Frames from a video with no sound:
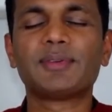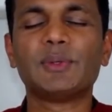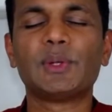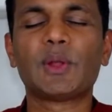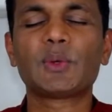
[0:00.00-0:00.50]

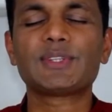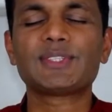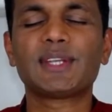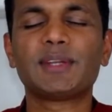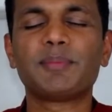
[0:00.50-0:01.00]
you'll notice
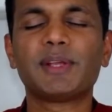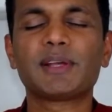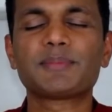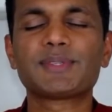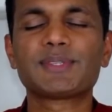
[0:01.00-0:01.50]
that it
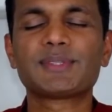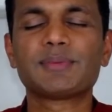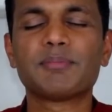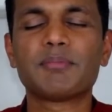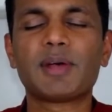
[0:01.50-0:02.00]
becomes
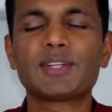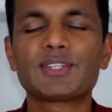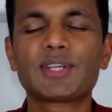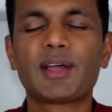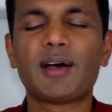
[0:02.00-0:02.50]

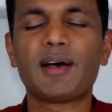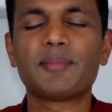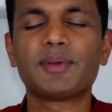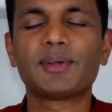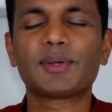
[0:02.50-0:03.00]
much
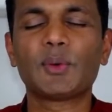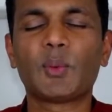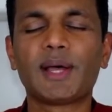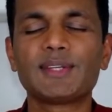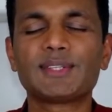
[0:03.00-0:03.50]
calmer,
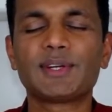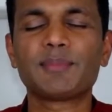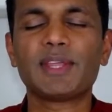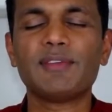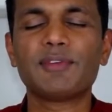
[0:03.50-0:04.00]
quieter, and
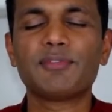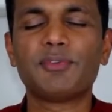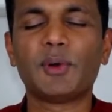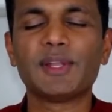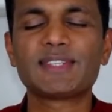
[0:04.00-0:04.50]
may even
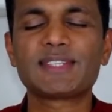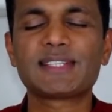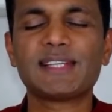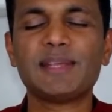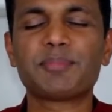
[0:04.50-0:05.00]
fall
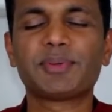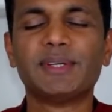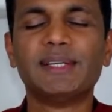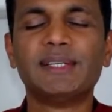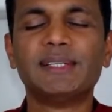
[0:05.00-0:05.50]
asleep
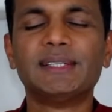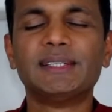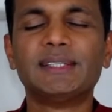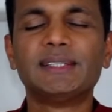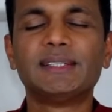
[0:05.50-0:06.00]

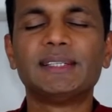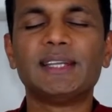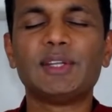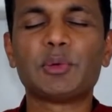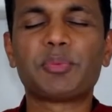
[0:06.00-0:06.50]

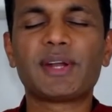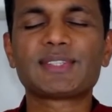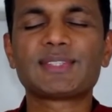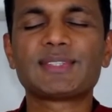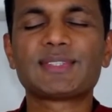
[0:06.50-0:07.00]
in your
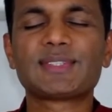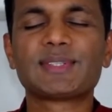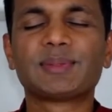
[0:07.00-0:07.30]
presence.